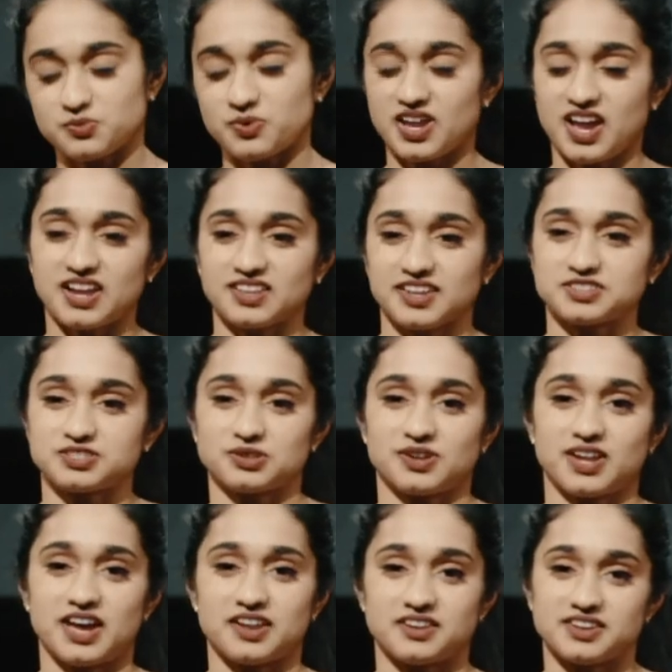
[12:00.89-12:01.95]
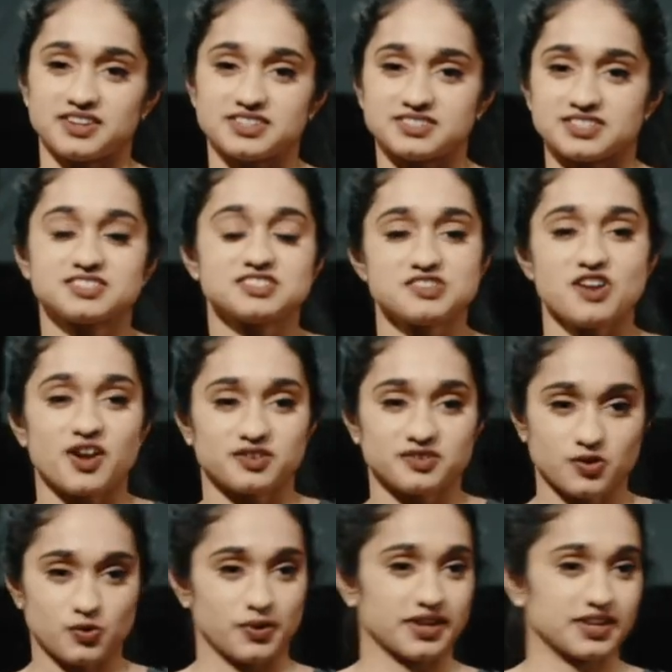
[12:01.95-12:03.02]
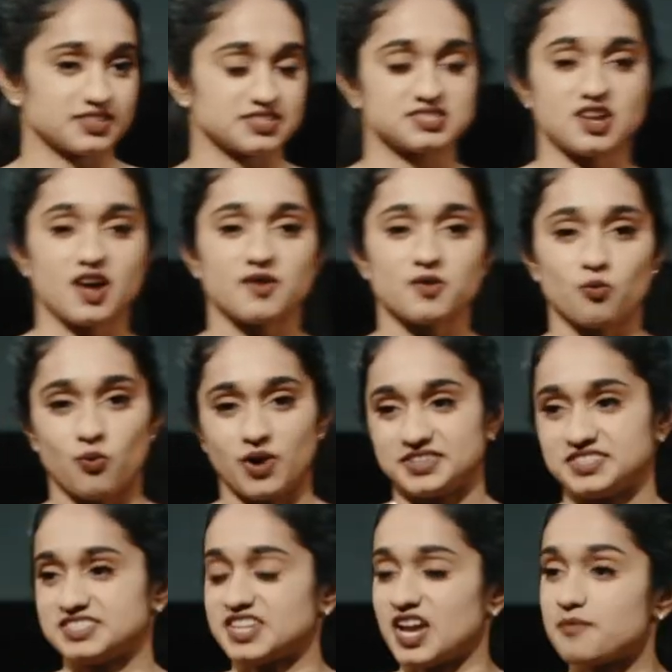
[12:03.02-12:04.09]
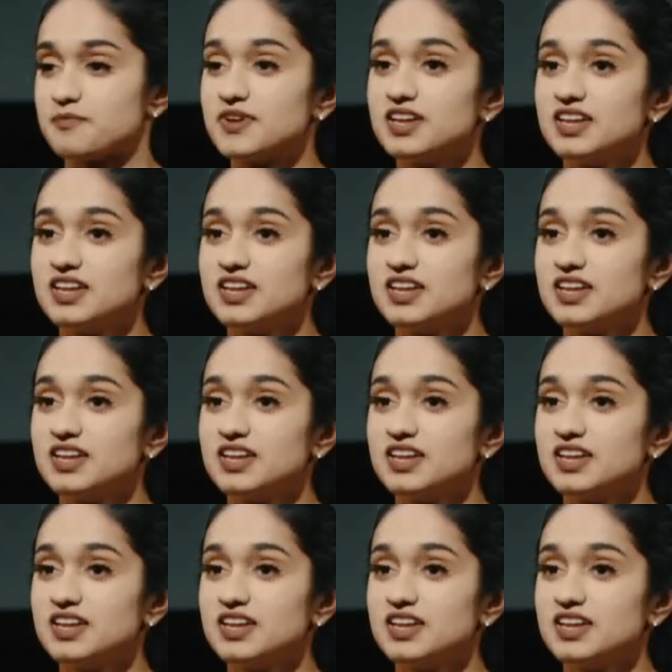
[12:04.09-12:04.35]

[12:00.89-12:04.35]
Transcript: The way I like to look at it is it's not quick, it's not one step.